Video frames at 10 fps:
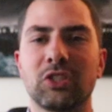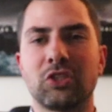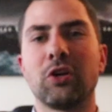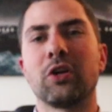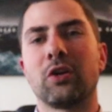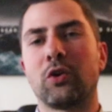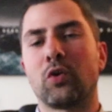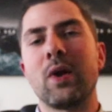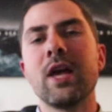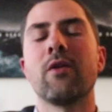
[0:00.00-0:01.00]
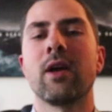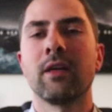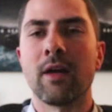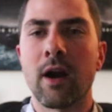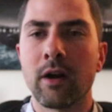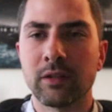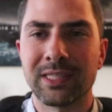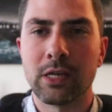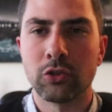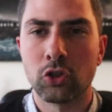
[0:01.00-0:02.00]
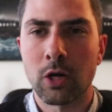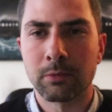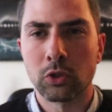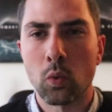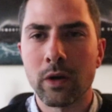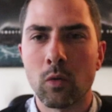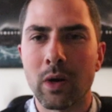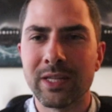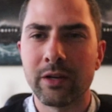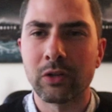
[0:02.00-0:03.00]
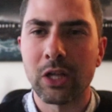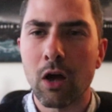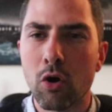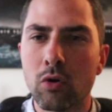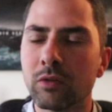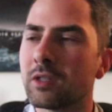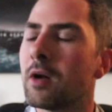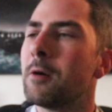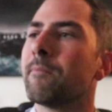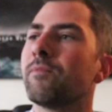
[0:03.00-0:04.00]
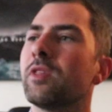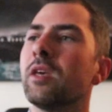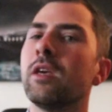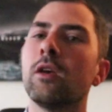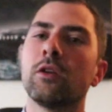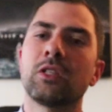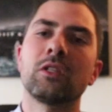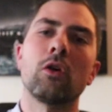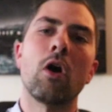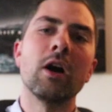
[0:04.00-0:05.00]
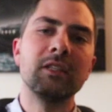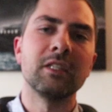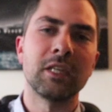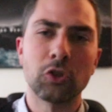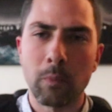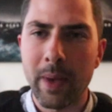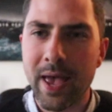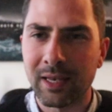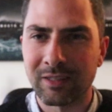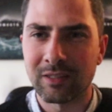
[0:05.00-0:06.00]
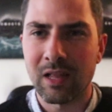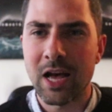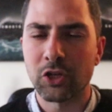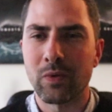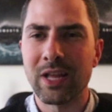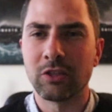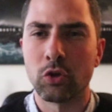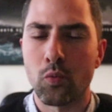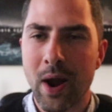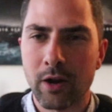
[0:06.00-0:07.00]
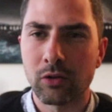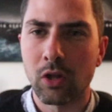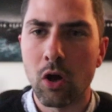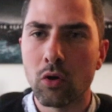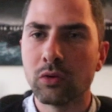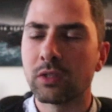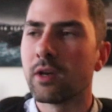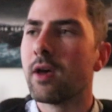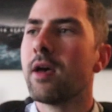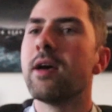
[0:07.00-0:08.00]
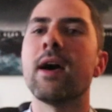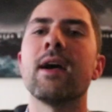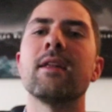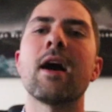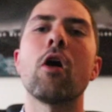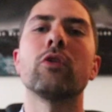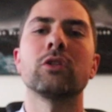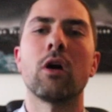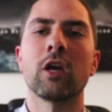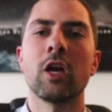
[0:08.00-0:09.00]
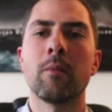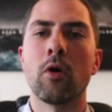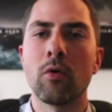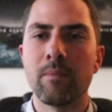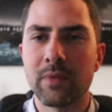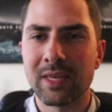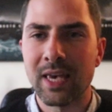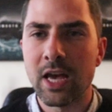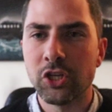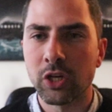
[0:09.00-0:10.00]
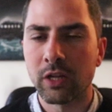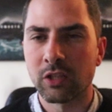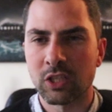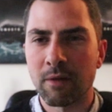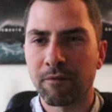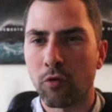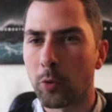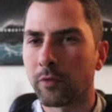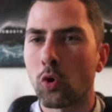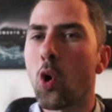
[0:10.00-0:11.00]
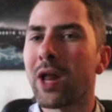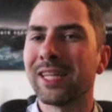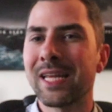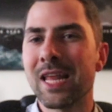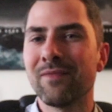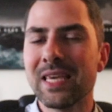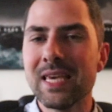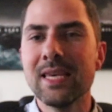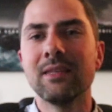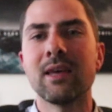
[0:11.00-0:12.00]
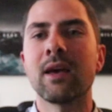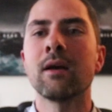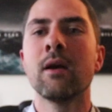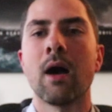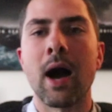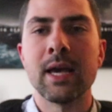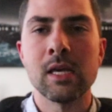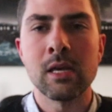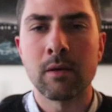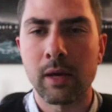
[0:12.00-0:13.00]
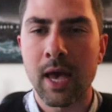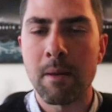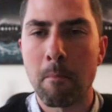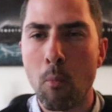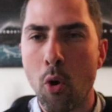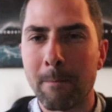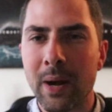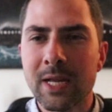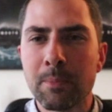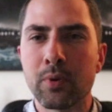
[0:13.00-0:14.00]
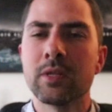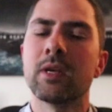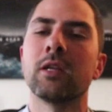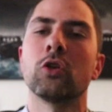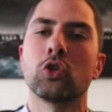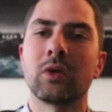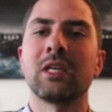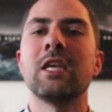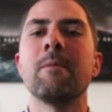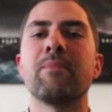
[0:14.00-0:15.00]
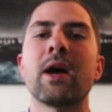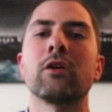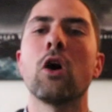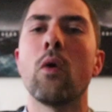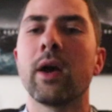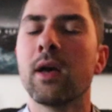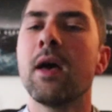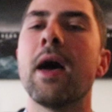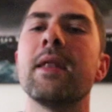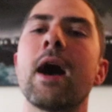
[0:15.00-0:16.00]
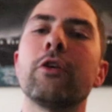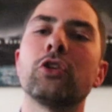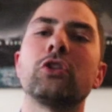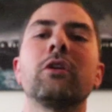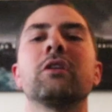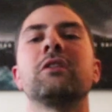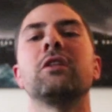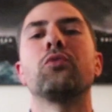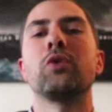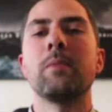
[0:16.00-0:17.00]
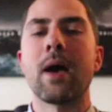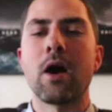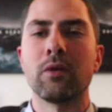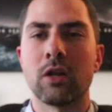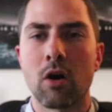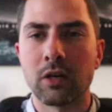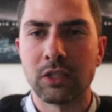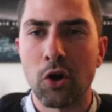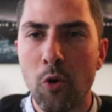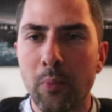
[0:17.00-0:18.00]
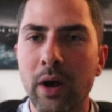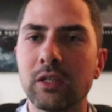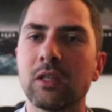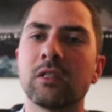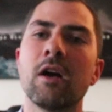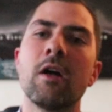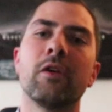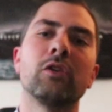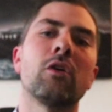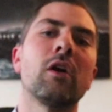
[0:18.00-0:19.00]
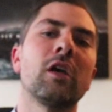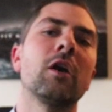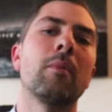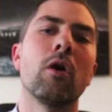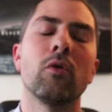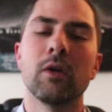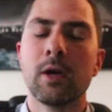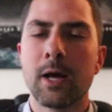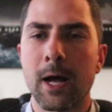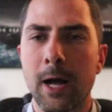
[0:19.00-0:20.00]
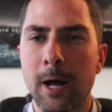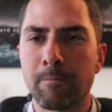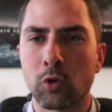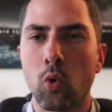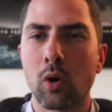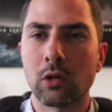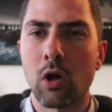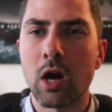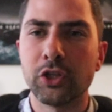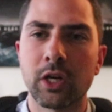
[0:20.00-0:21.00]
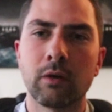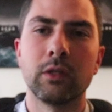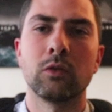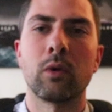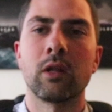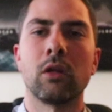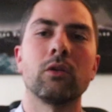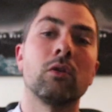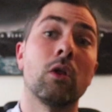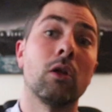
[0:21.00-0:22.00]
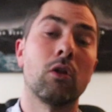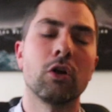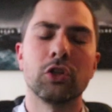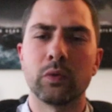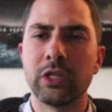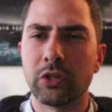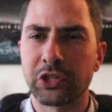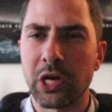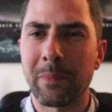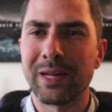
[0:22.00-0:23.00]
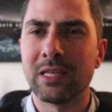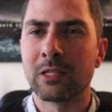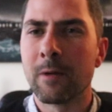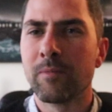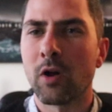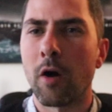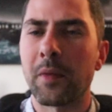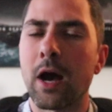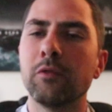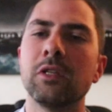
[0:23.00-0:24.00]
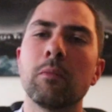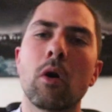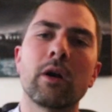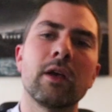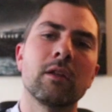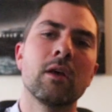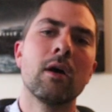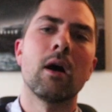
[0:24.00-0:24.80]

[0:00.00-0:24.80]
started cratering there, sales dropped to 21-year lows, the Aussie Central Bank has slashed rates to record lows, and now they're talking about engaging in some form of quantitative easing, i.e., again, more money printing to sort of keep that going, and now you're starting to see the rebound in Aussie home prices. They're talking about CoreLogic, which is one of the larger research companies on the housing market